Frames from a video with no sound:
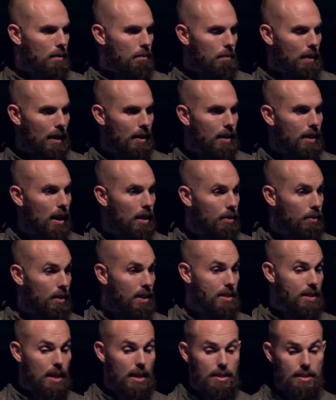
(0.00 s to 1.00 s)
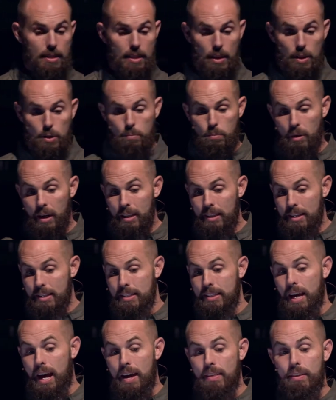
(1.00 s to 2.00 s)
Malachi 3:10 says, "Bring this
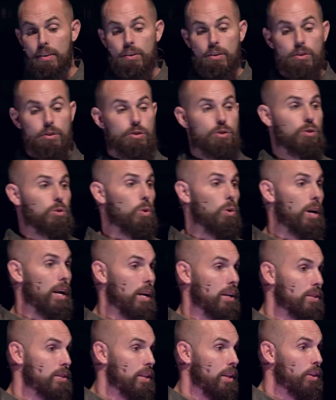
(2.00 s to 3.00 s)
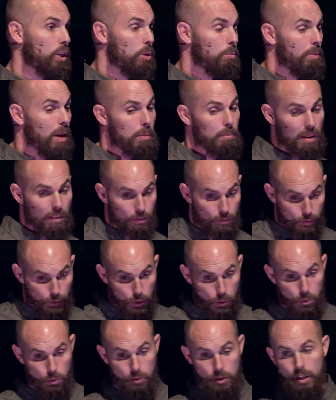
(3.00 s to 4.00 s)
tithe into the storehouse that there may be
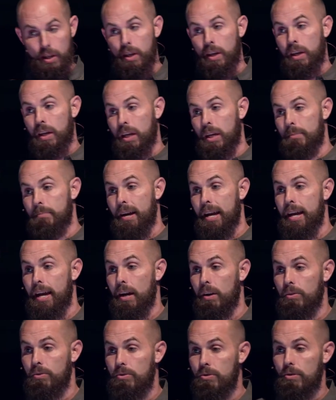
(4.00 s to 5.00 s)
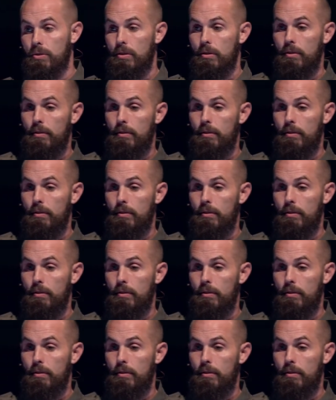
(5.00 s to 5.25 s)
food in my house."